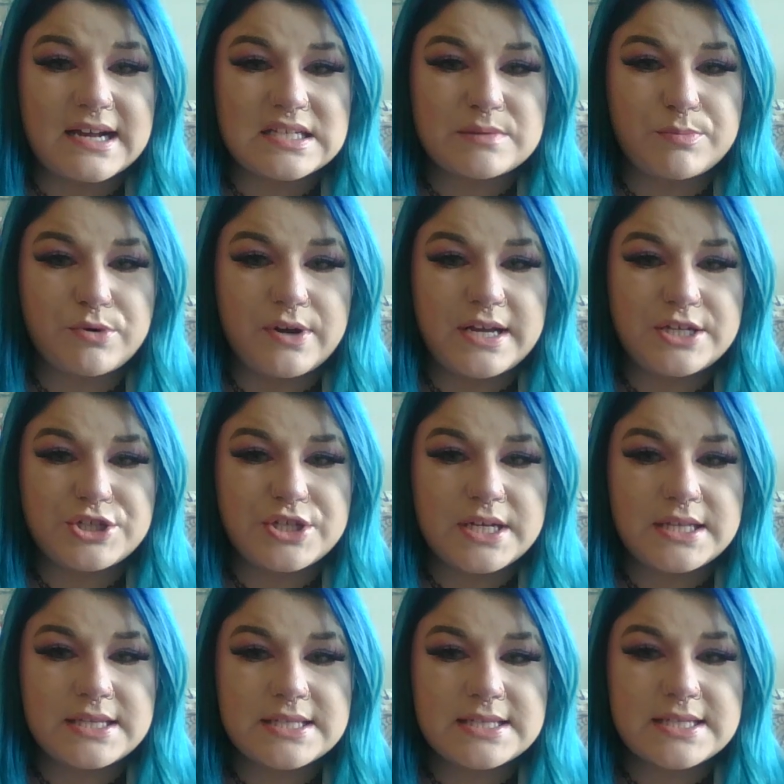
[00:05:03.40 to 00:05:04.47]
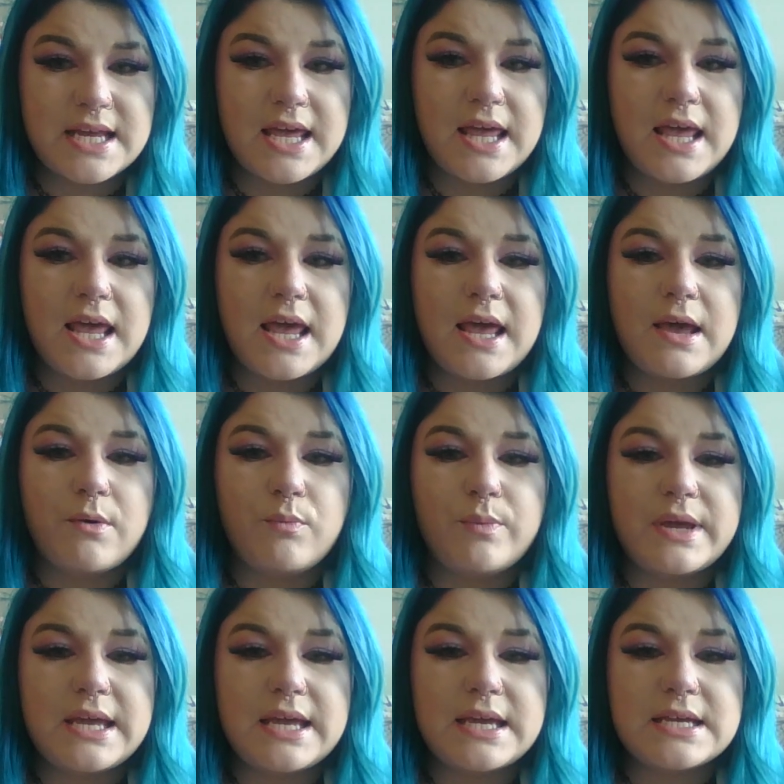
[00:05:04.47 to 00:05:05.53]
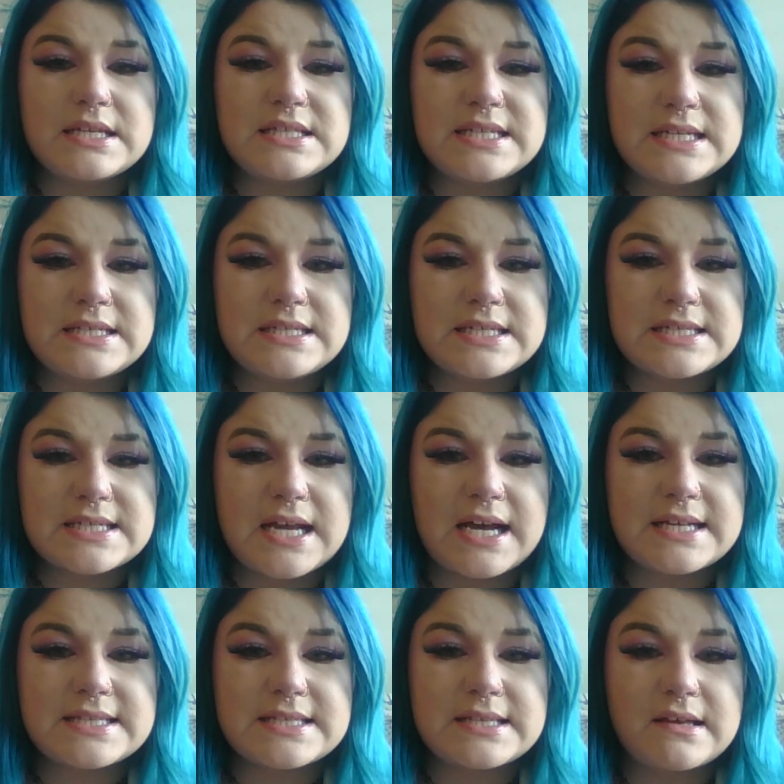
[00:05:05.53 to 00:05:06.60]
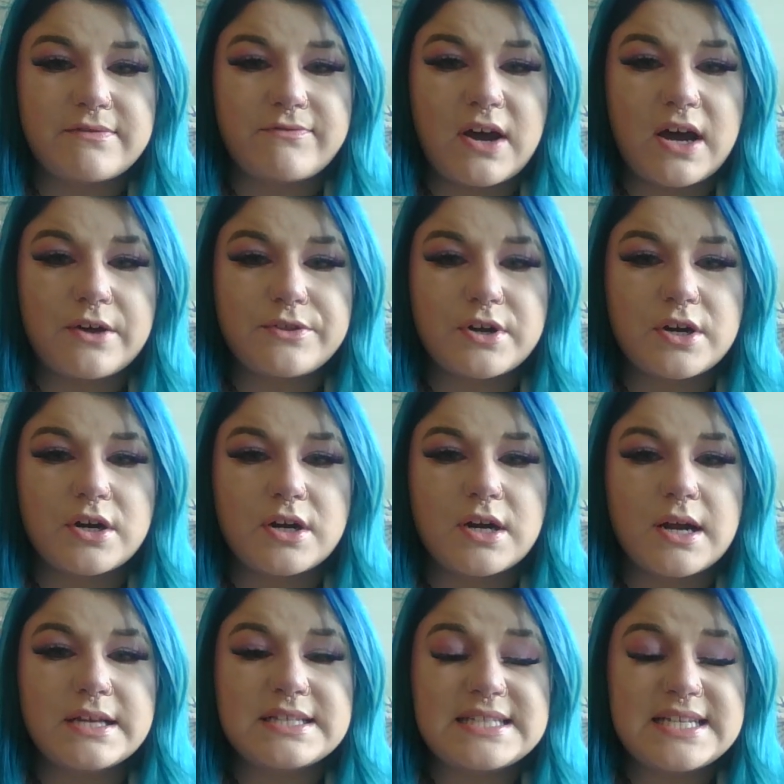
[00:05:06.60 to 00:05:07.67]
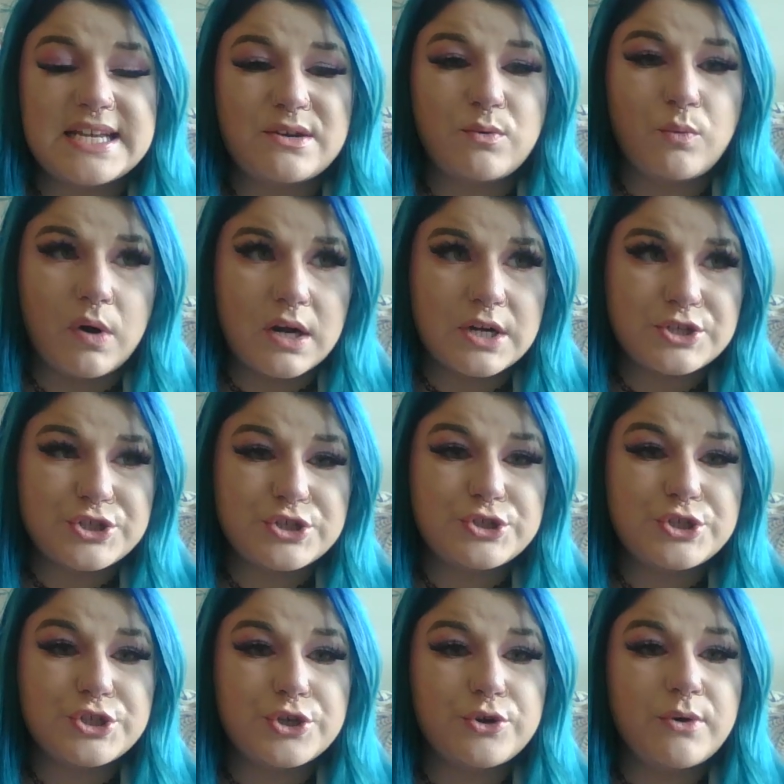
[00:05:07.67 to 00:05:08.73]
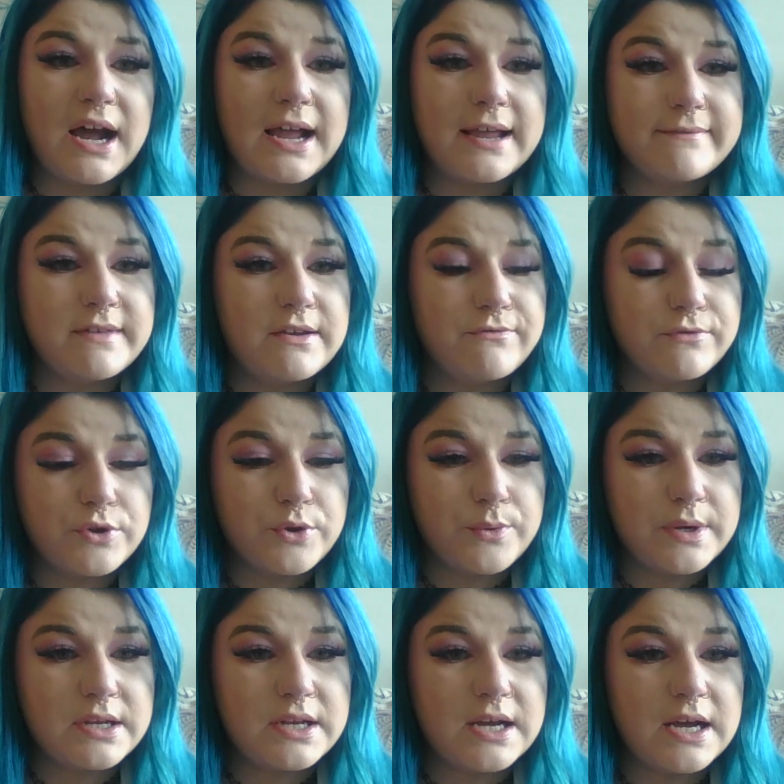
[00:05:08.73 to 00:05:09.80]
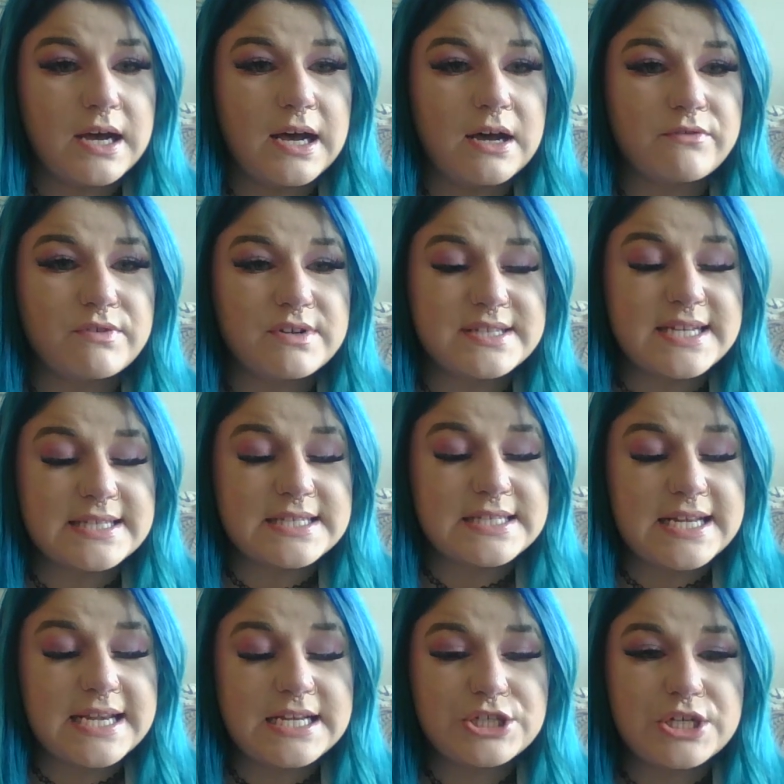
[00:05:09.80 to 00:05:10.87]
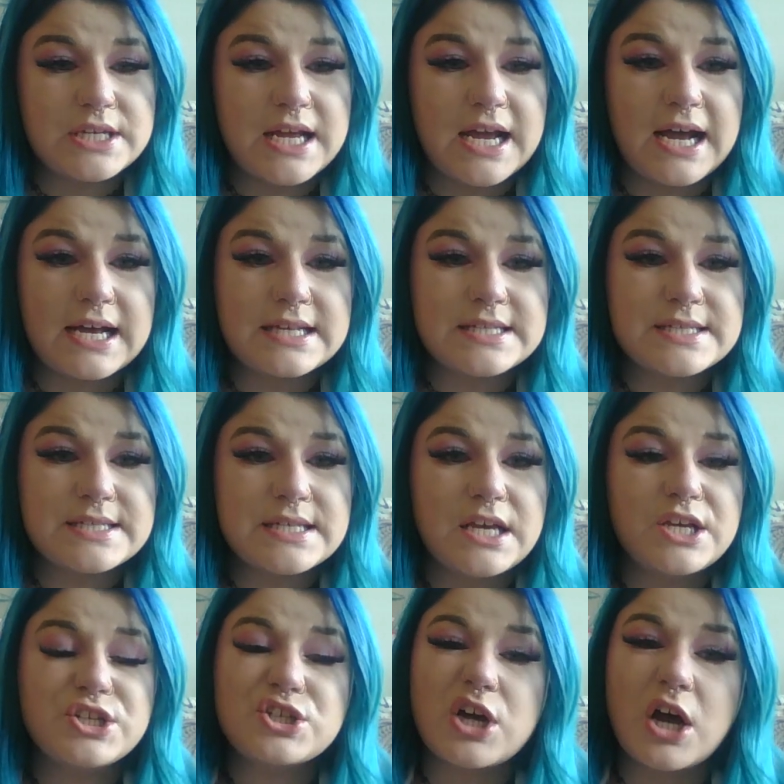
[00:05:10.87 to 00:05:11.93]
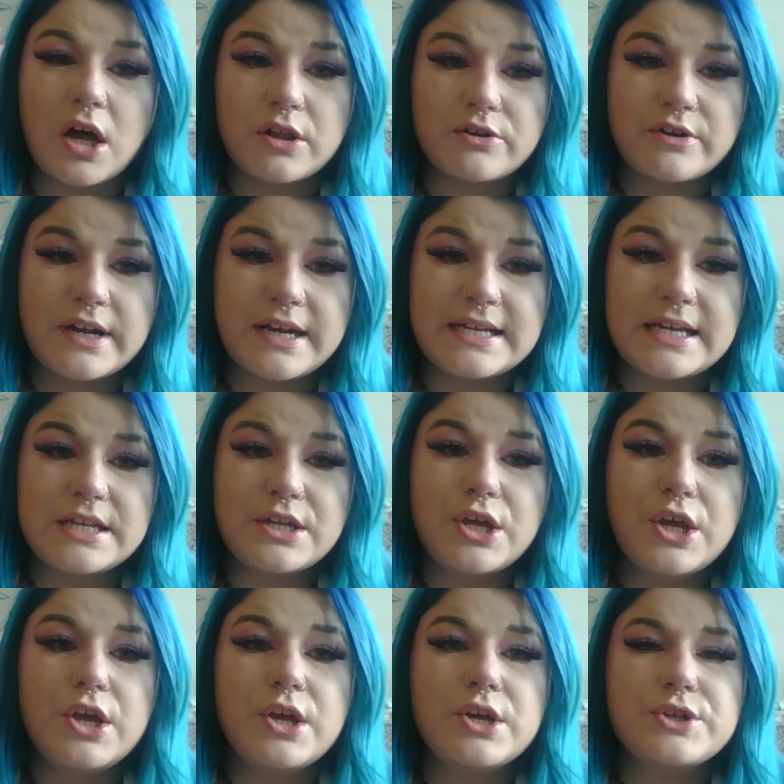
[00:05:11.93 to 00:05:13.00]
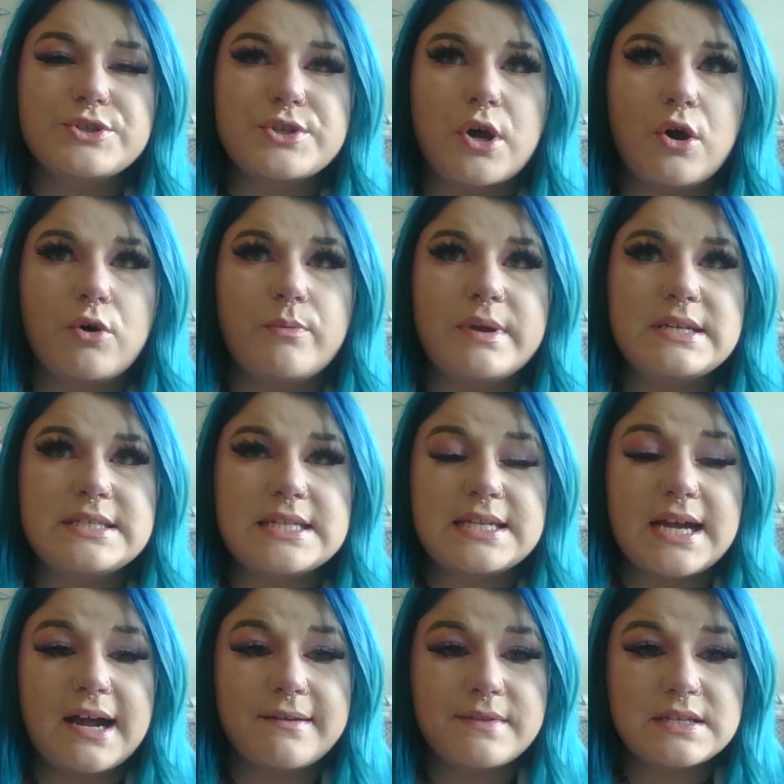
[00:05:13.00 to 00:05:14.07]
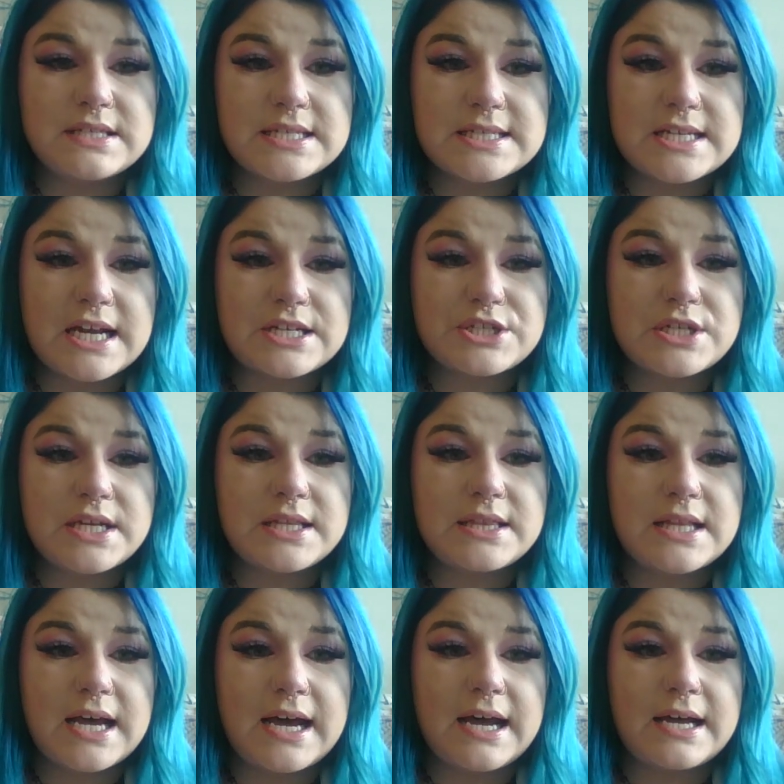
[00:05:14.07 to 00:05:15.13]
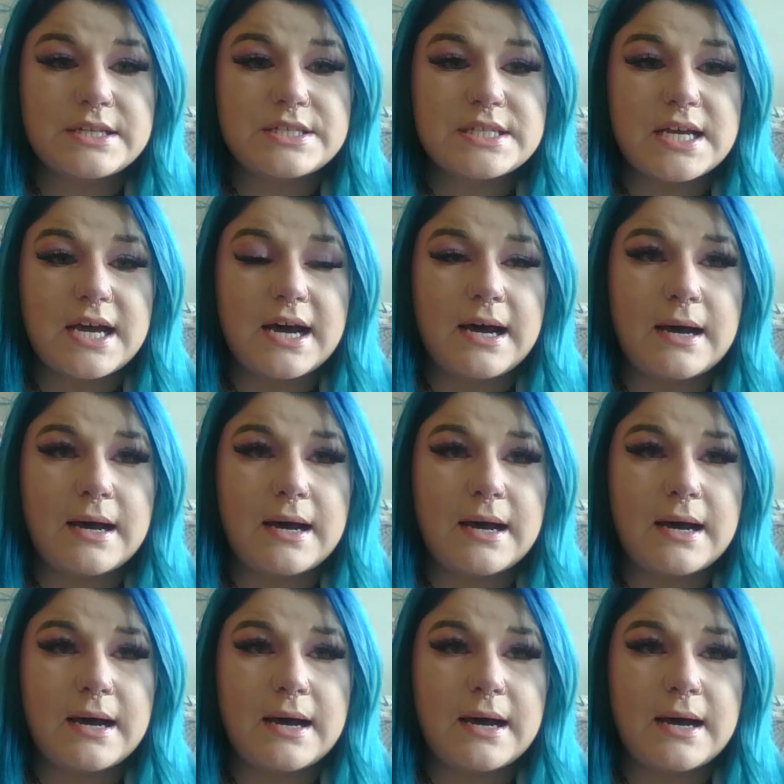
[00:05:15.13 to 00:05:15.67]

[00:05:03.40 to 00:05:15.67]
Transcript: aspirations. We did discuss the father did want to do IV fluid resuscitation as tolerated. So we did have the discussion that